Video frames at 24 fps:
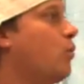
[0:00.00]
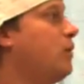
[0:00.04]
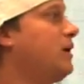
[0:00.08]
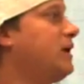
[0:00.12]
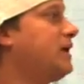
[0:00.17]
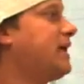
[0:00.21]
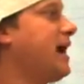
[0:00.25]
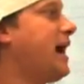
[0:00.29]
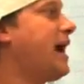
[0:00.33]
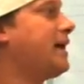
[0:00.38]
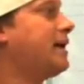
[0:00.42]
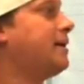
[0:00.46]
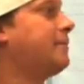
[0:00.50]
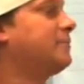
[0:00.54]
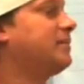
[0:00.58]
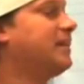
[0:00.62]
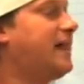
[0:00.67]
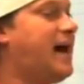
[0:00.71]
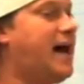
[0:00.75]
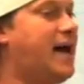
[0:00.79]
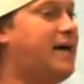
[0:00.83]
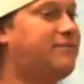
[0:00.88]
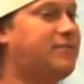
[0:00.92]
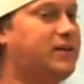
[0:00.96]
we got him
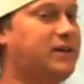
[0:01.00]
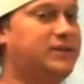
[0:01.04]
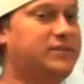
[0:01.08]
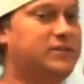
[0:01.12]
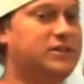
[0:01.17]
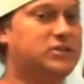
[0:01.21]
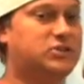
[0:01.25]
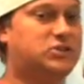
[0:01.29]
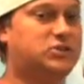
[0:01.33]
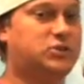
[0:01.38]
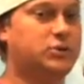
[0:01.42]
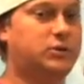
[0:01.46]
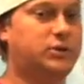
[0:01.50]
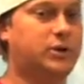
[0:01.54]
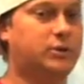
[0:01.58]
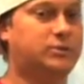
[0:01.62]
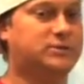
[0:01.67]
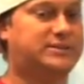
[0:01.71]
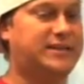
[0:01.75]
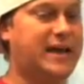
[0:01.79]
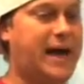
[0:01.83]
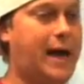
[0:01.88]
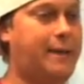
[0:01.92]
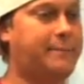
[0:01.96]
live in the
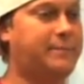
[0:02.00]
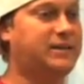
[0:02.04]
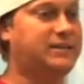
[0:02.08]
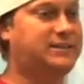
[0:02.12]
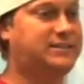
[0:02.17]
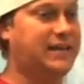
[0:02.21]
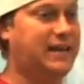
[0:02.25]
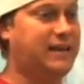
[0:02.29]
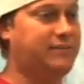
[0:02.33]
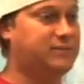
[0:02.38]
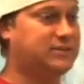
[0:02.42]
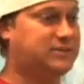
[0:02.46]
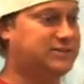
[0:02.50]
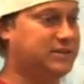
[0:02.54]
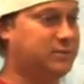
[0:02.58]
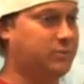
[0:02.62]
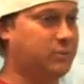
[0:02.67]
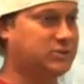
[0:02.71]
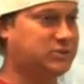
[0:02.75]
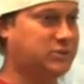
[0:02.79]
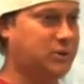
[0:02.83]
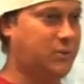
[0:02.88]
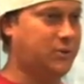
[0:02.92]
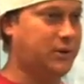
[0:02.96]
studio, Tommy Davidson.
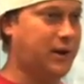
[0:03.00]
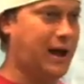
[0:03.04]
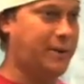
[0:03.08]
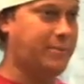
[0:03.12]
What's going